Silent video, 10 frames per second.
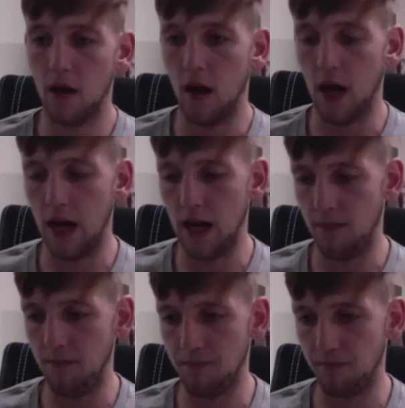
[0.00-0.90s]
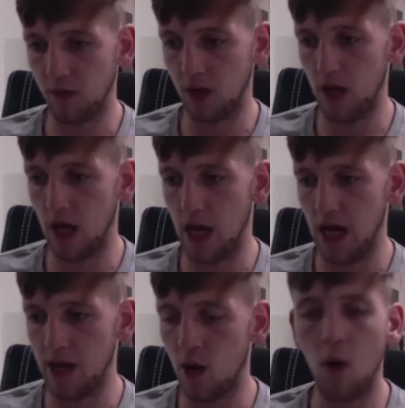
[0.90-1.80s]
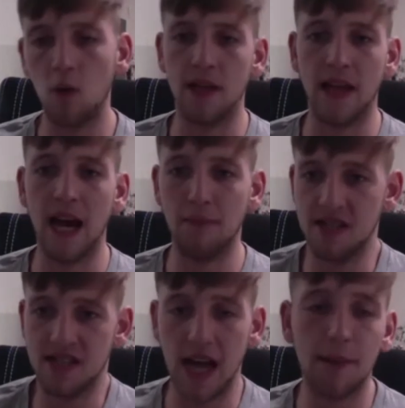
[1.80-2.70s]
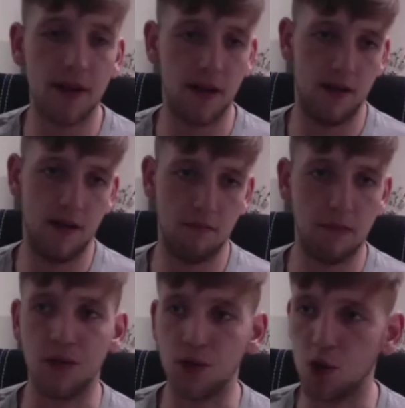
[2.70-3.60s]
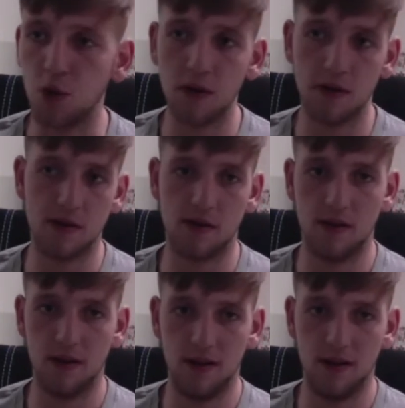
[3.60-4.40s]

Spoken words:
And not only that, my stamina, my endurance.